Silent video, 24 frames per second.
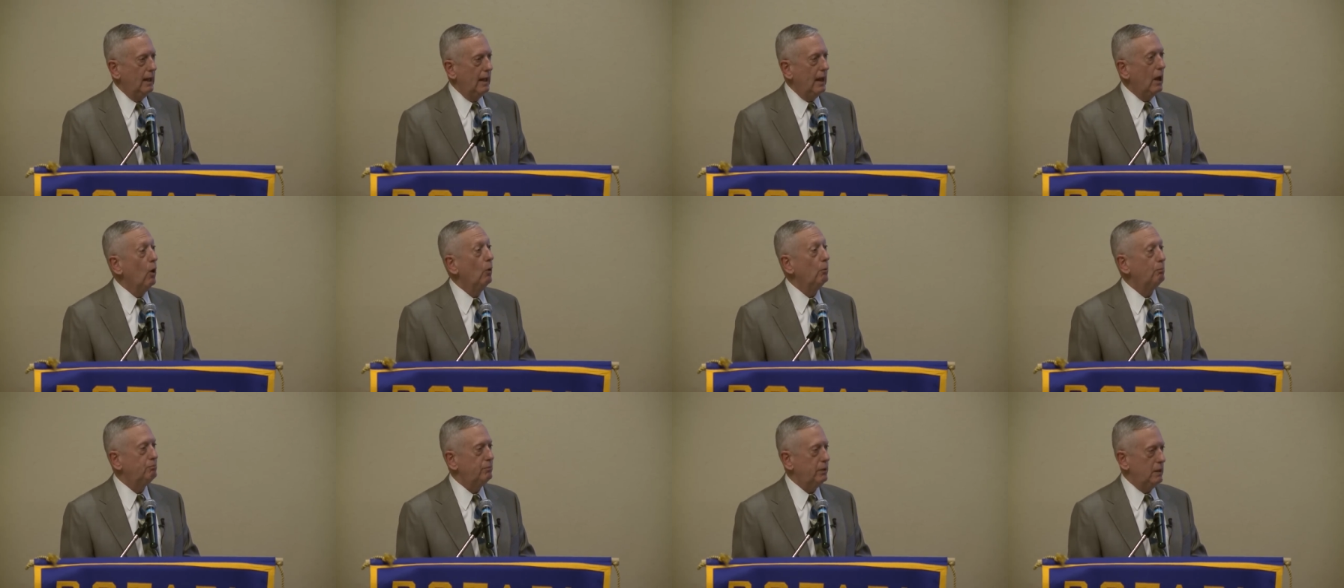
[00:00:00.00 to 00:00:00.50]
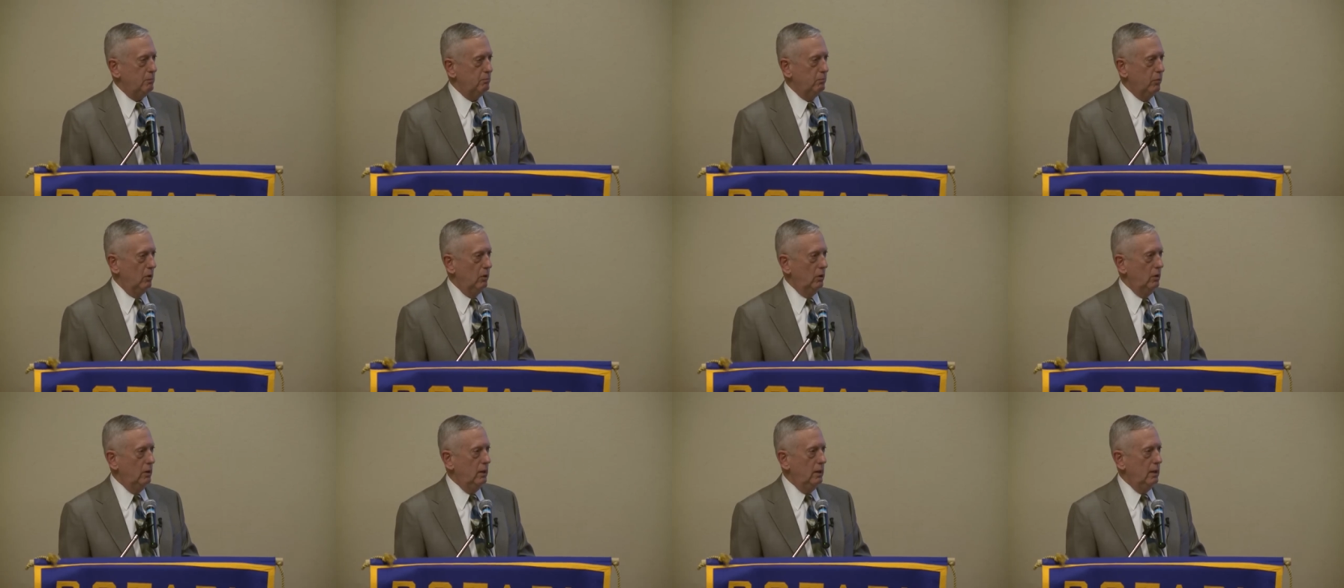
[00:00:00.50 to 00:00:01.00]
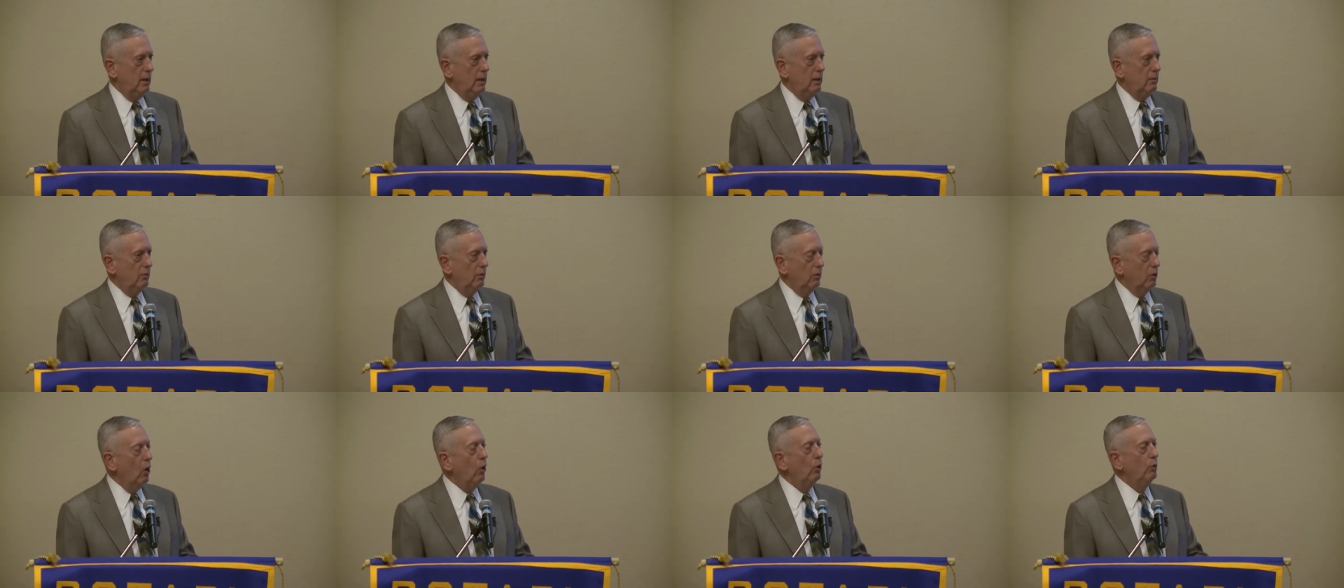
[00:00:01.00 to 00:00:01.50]
Help people,
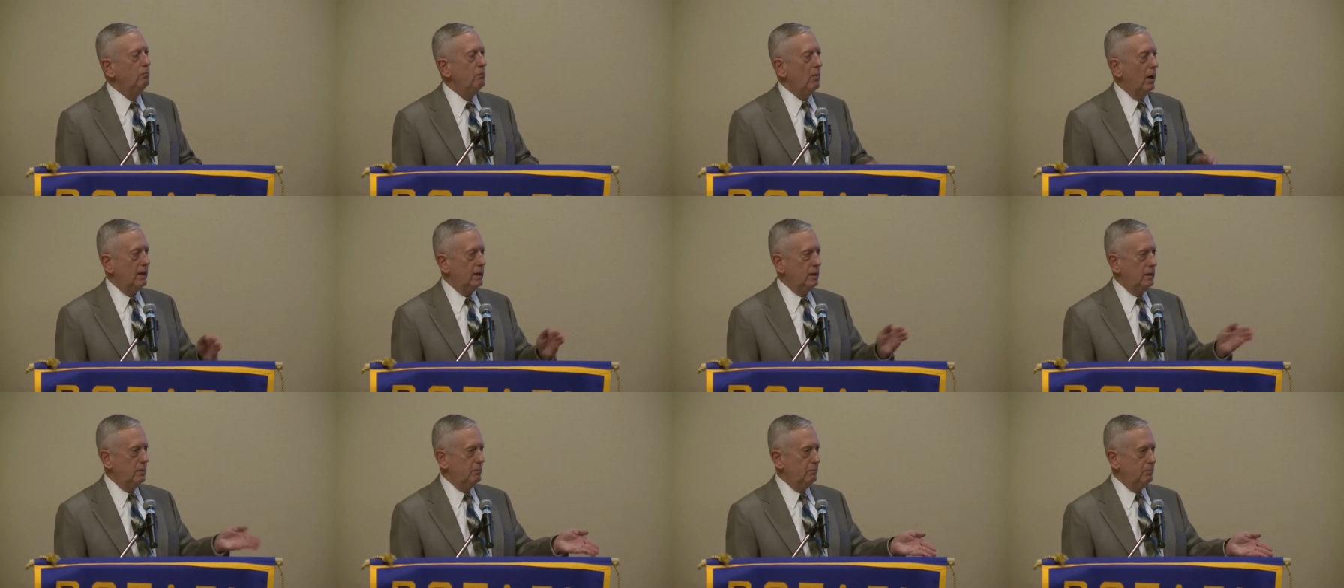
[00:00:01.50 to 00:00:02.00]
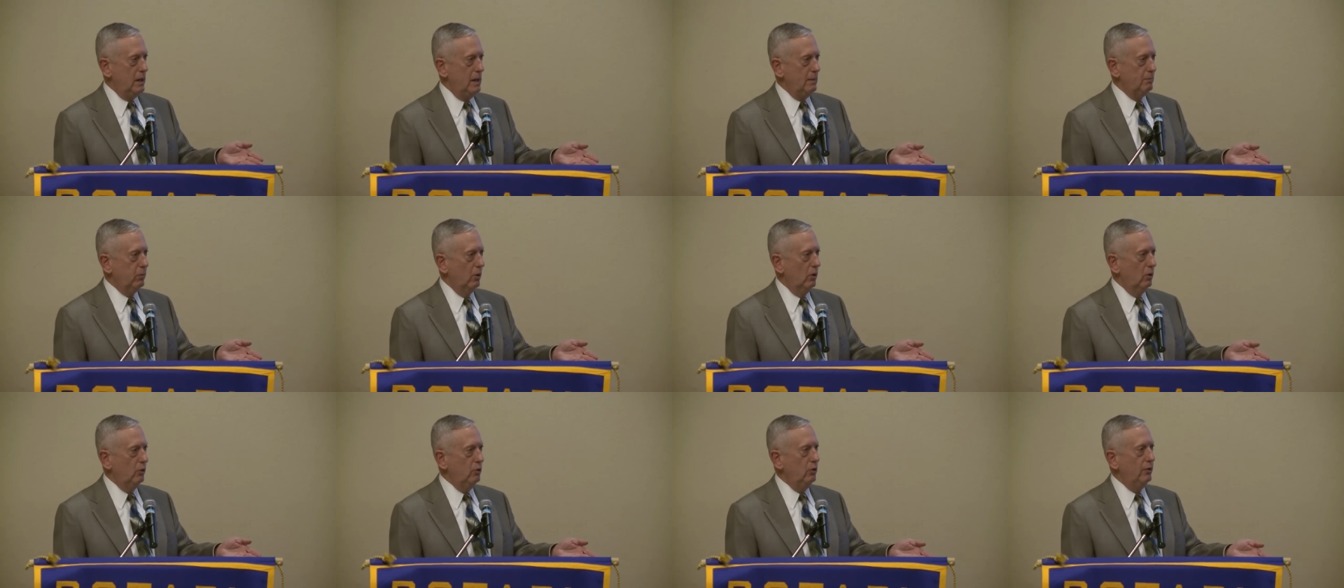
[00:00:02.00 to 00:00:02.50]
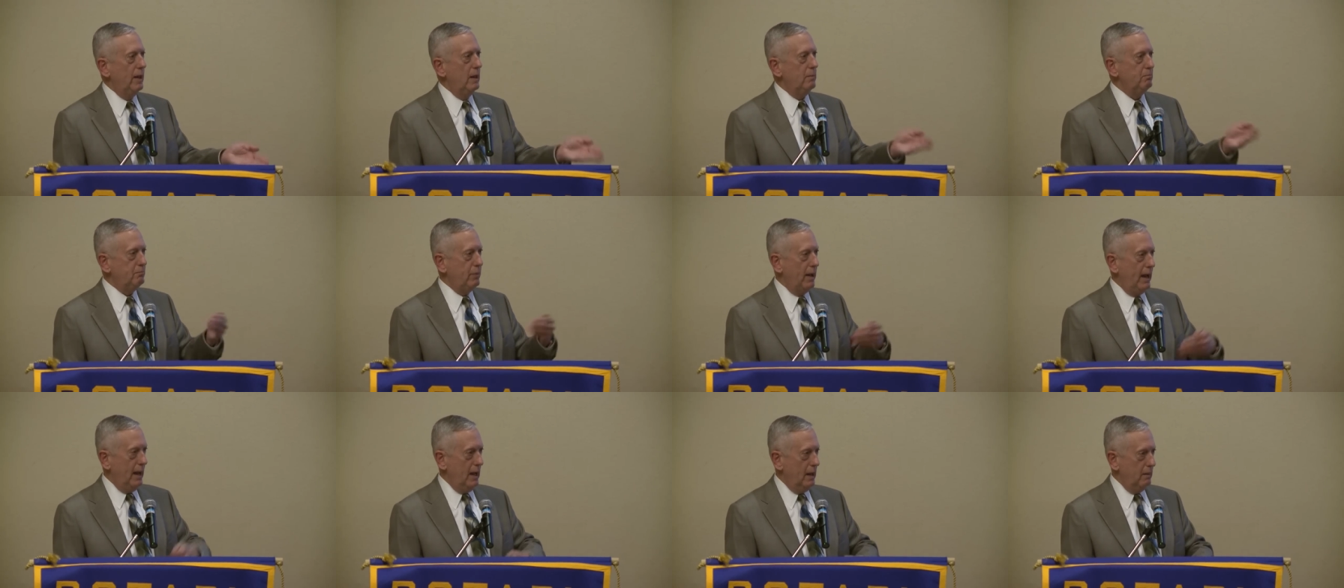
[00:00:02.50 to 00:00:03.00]
loan money to people who then
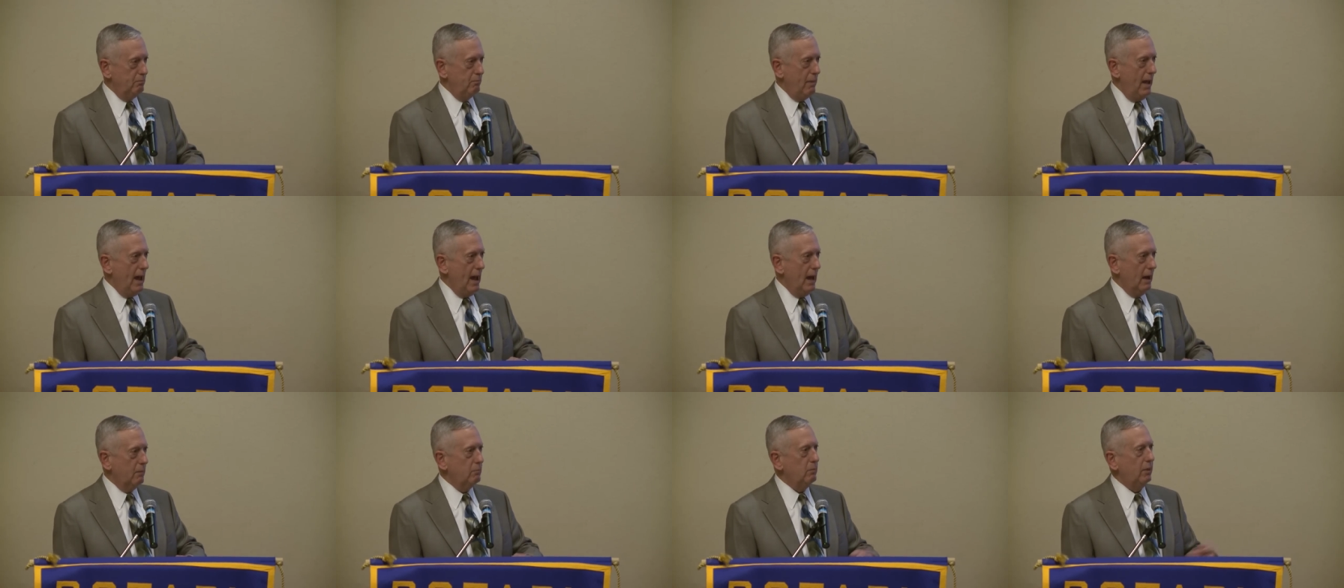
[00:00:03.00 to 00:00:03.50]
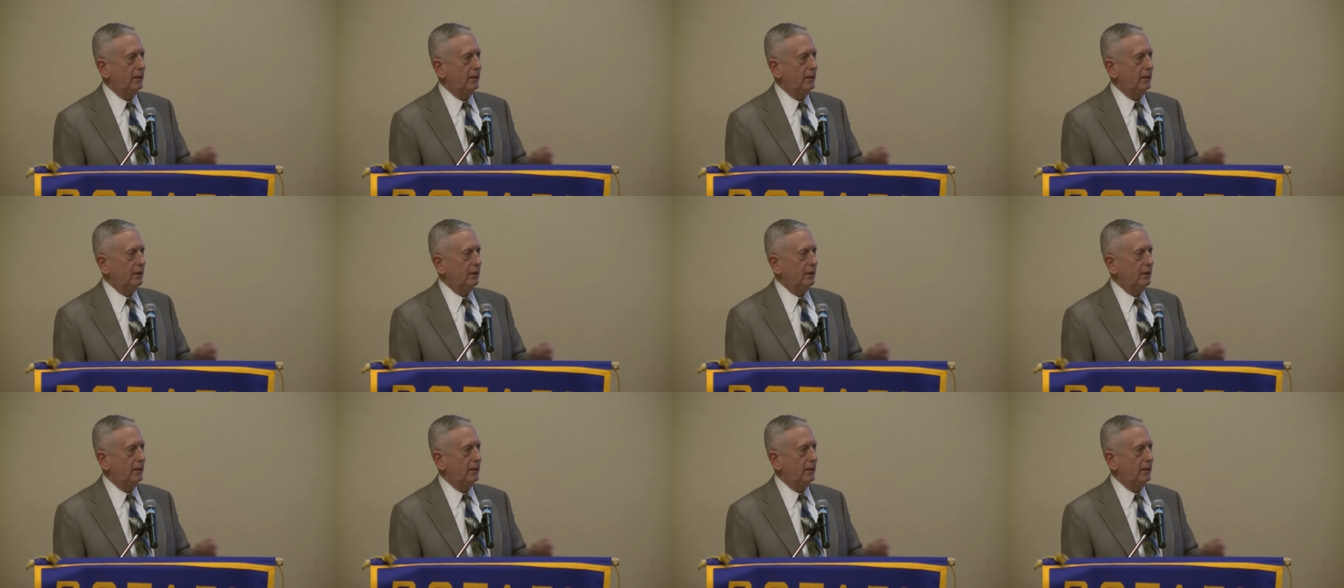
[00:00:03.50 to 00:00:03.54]
pay it back,